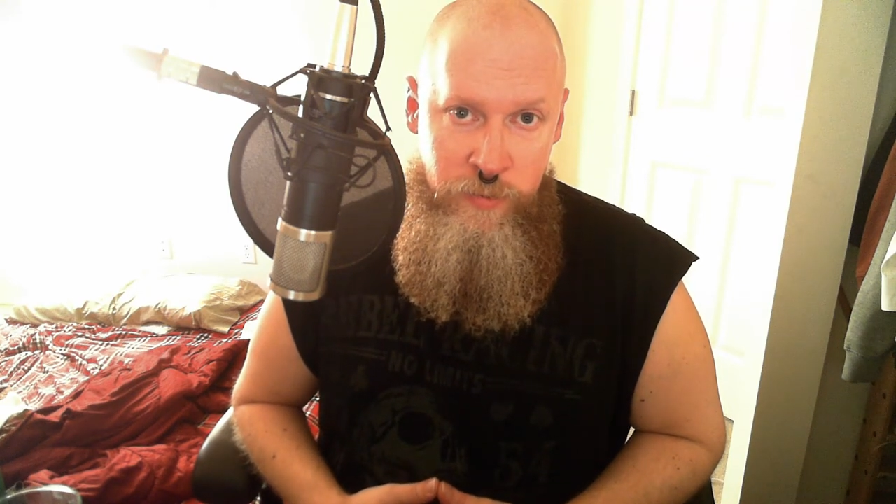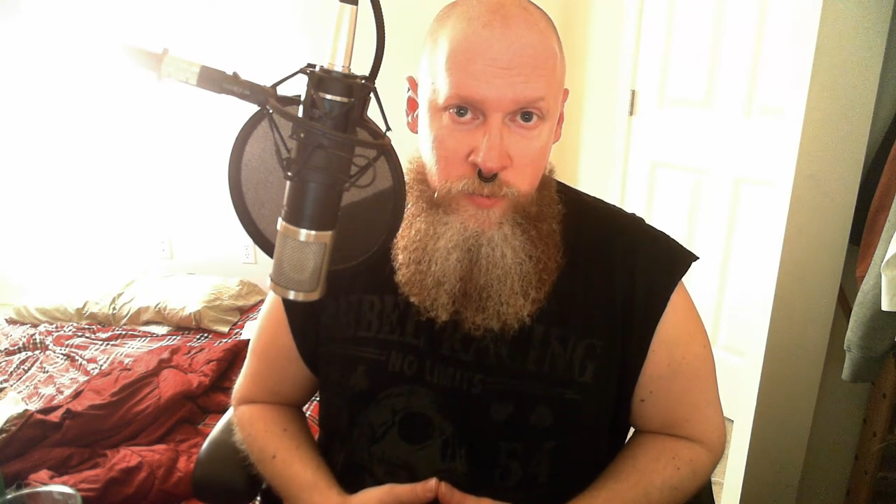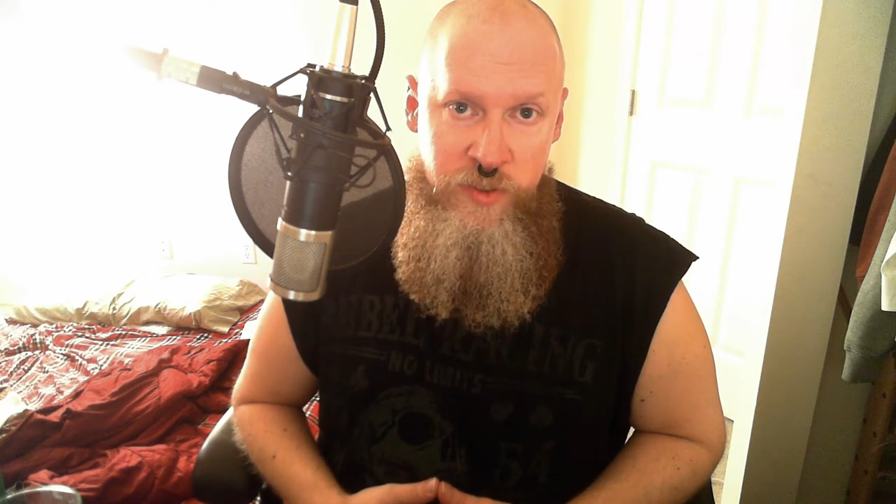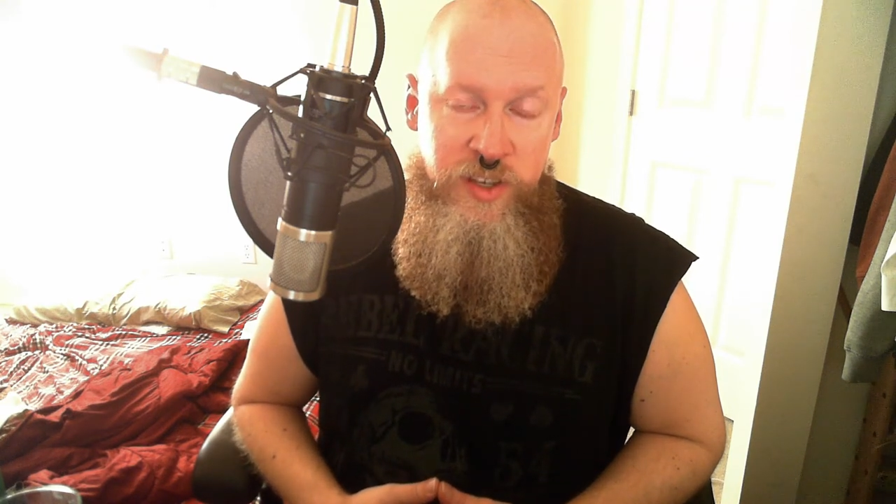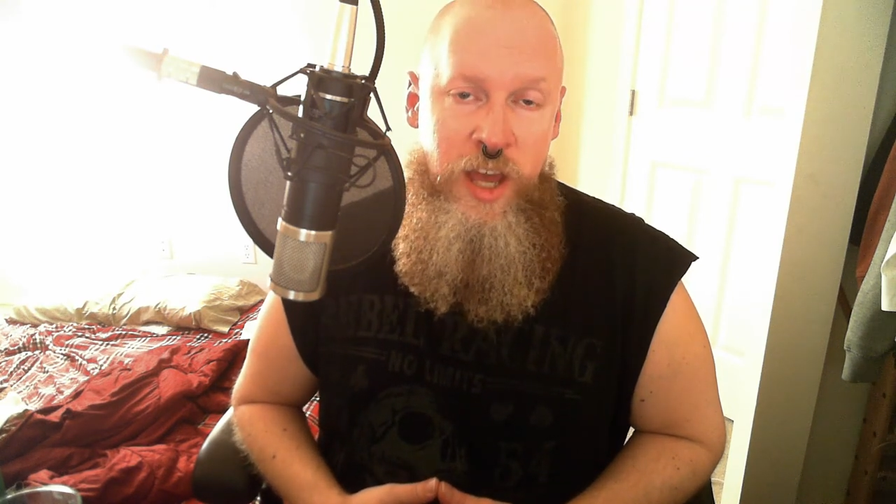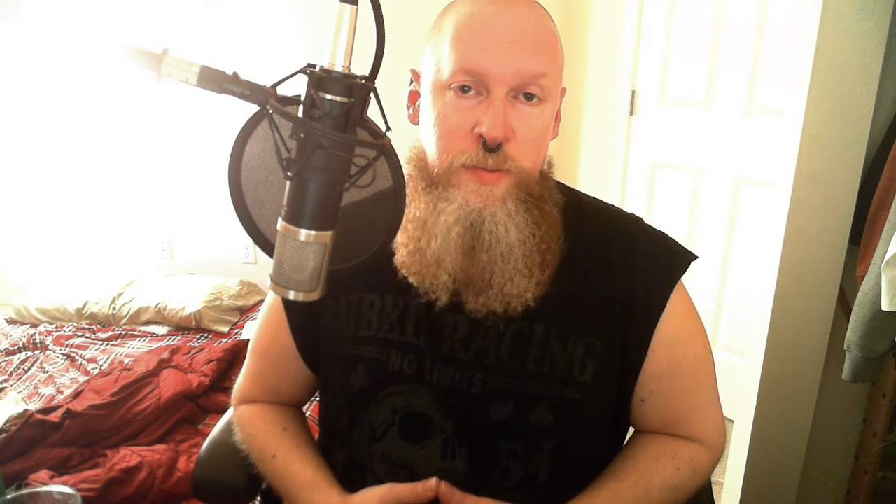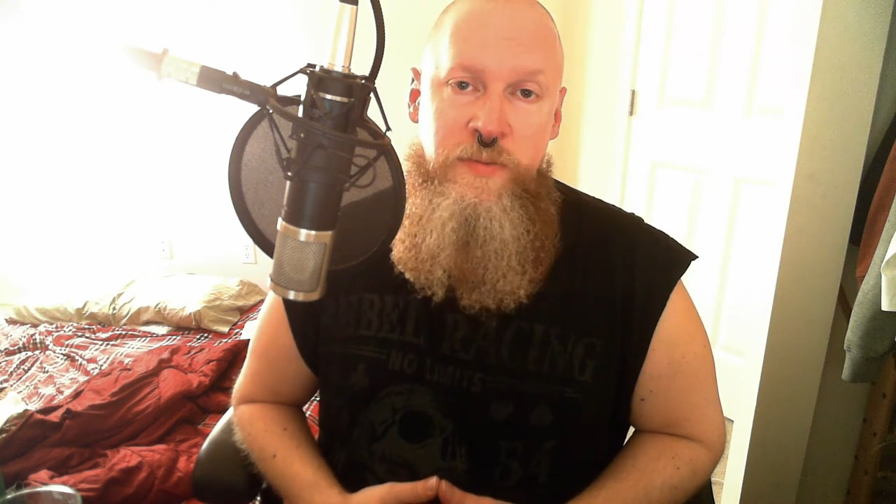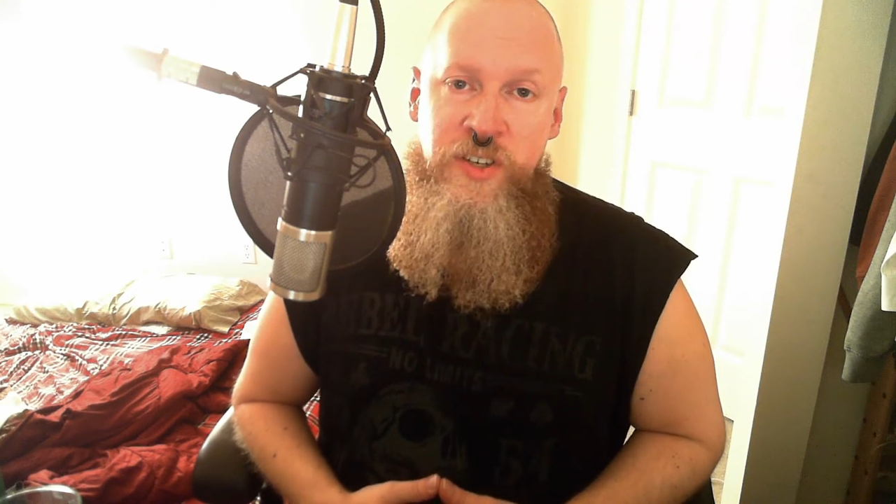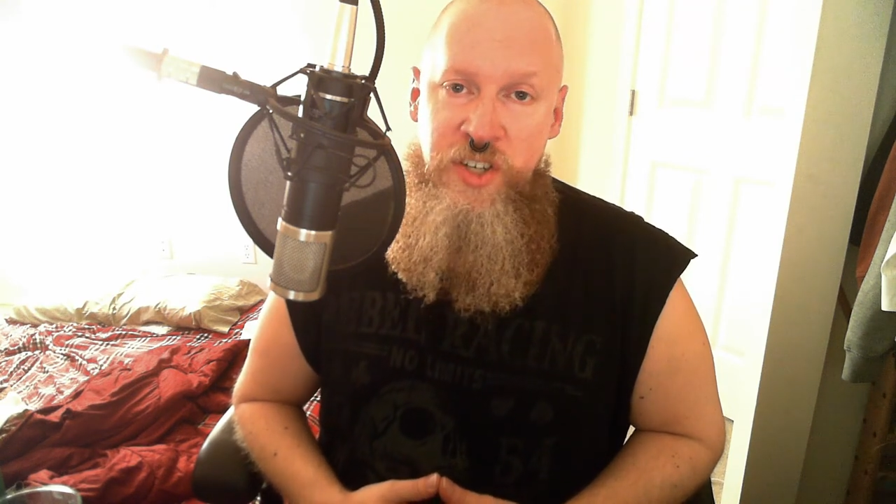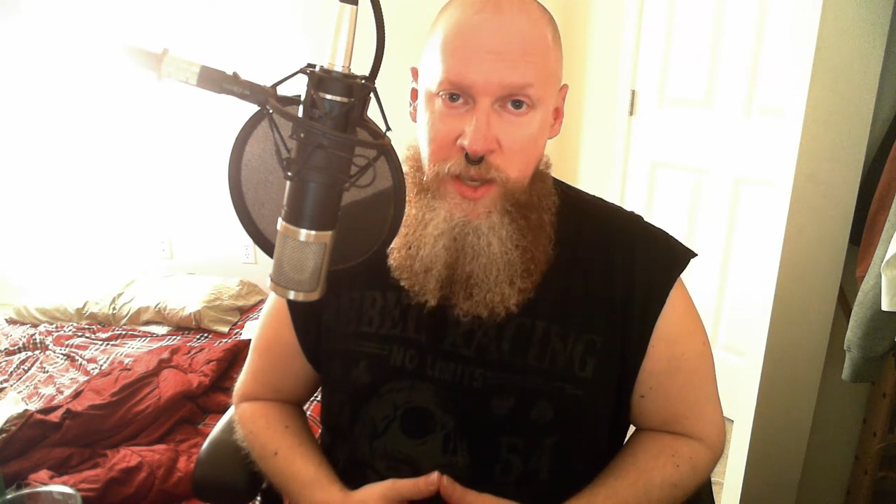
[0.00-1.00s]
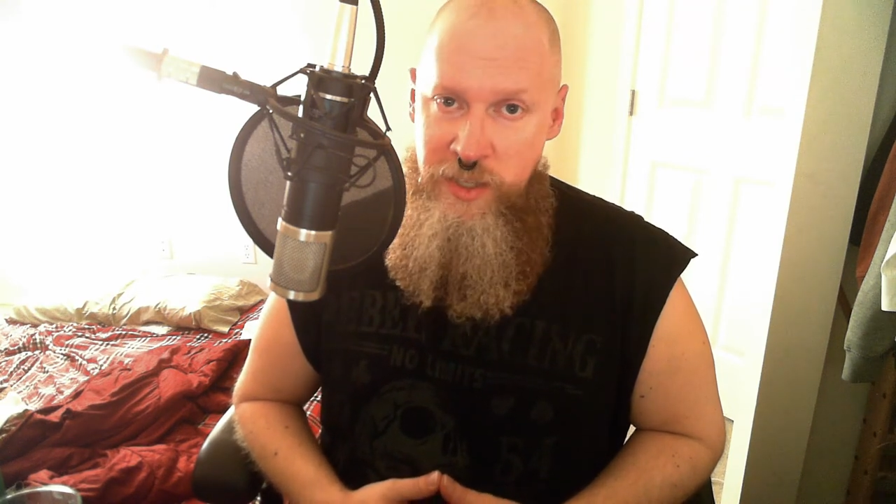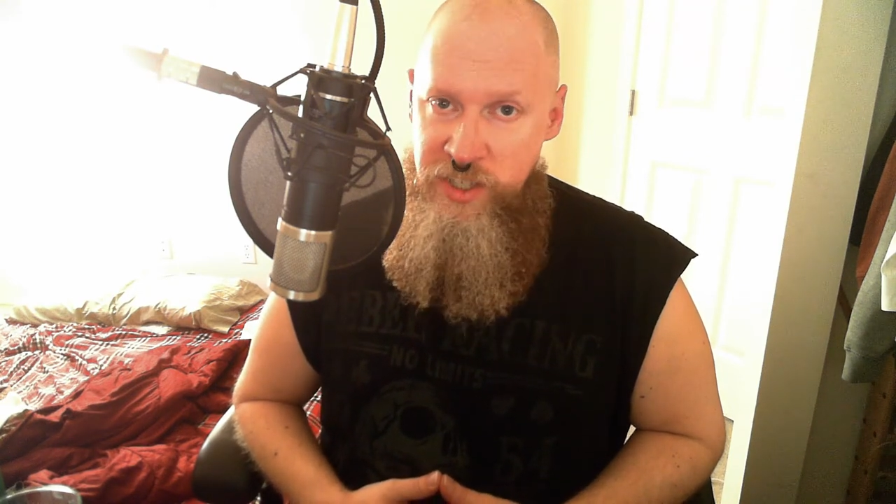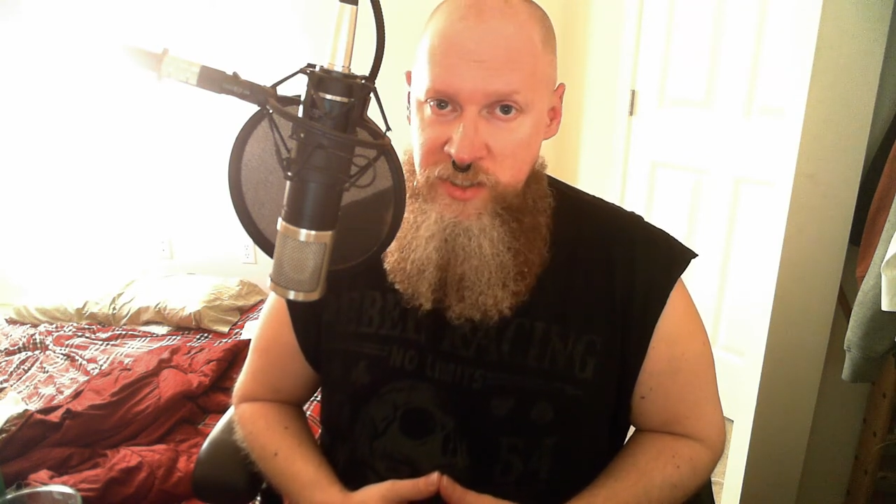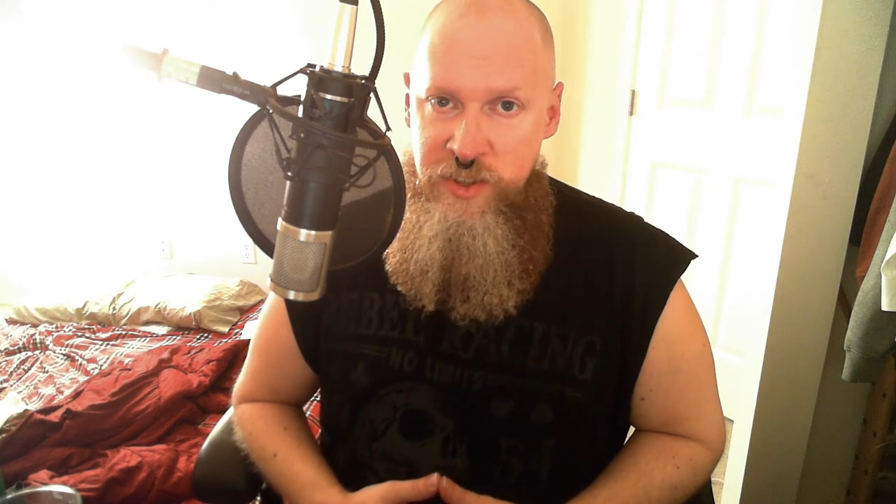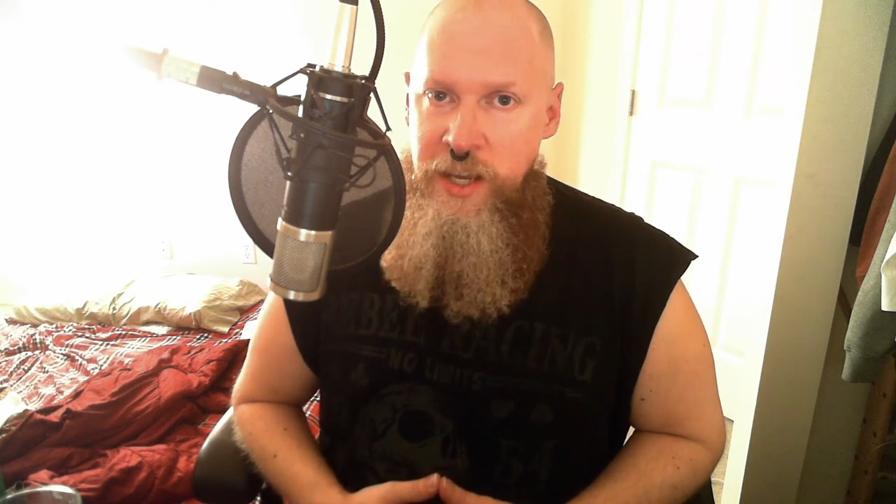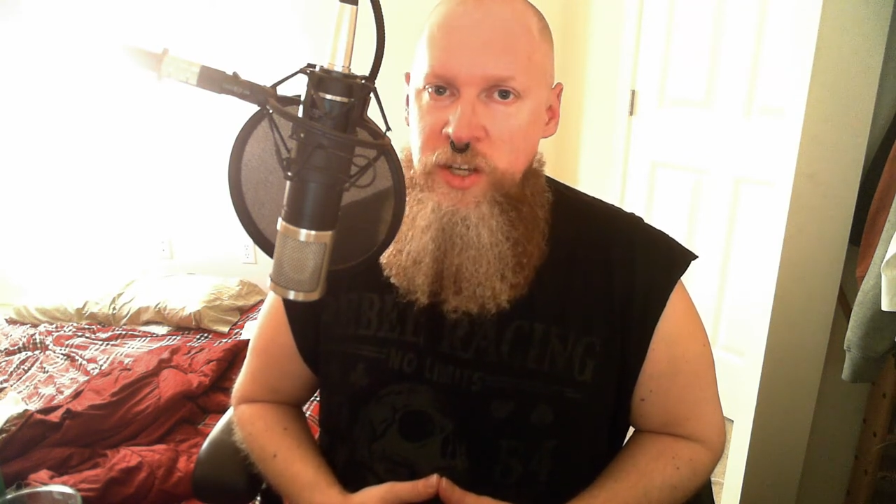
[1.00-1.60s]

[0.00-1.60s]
with a type of intelligence that